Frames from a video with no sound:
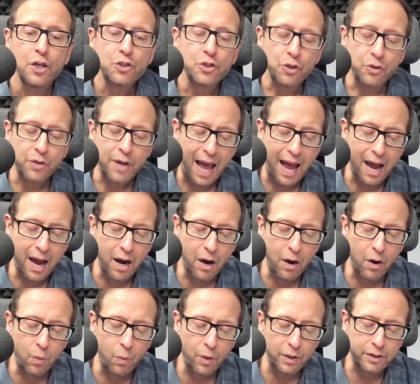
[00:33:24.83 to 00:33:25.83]
So
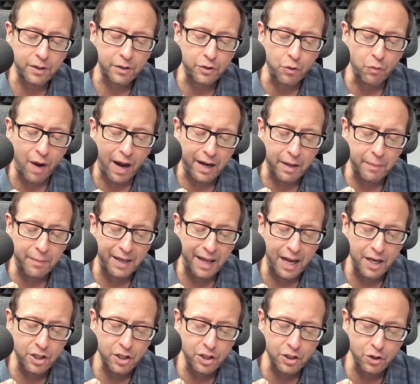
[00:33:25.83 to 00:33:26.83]
now what the new
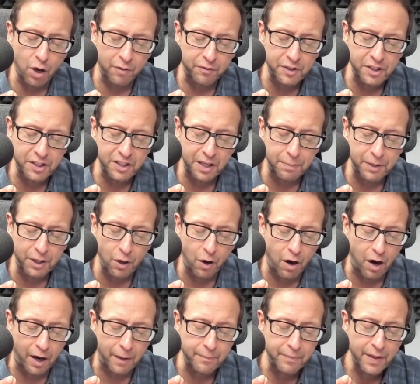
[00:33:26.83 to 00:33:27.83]
recommendations are for
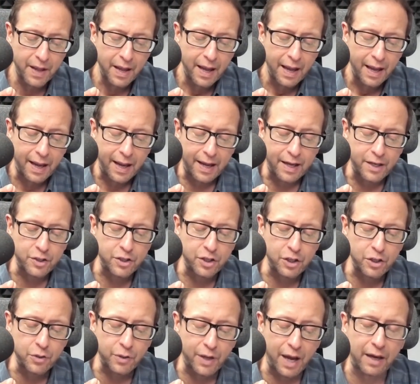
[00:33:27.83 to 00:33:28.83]
CPR
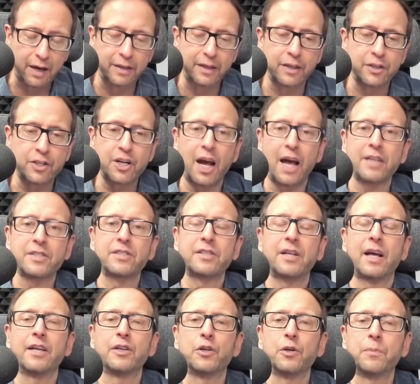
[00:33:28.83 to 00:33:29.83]
is you get on their
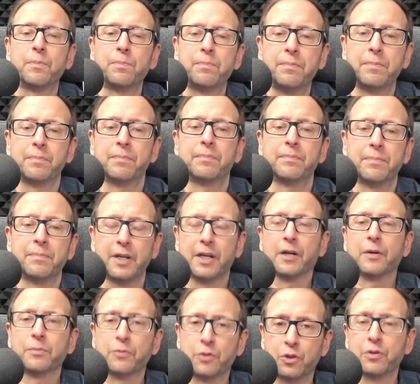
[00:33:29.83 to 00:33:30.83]
chest and you
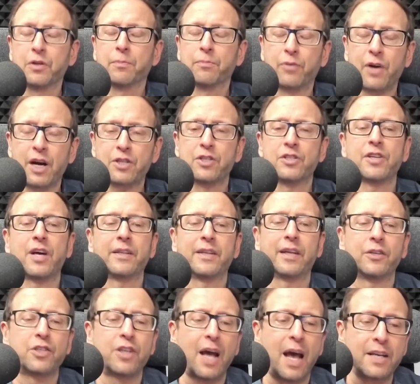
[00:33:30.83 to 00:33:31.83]
know, do compressions on
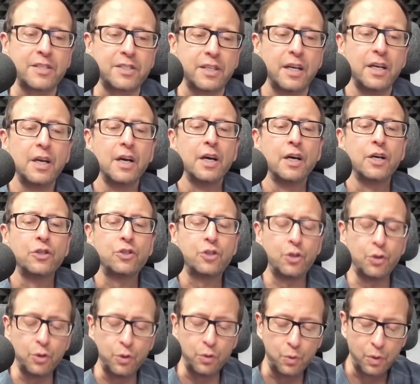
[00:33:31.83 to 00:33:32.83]
their chest
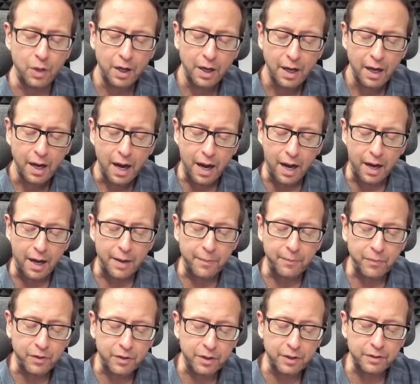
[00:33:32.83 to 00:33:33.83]
to
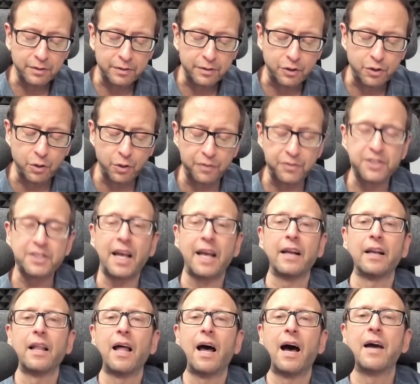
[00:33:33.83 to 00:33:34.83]
the tune of
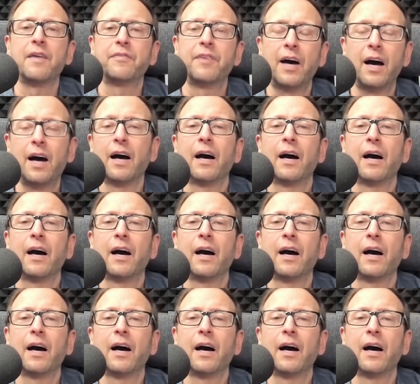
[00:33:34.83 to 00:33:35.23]
Staying Alive.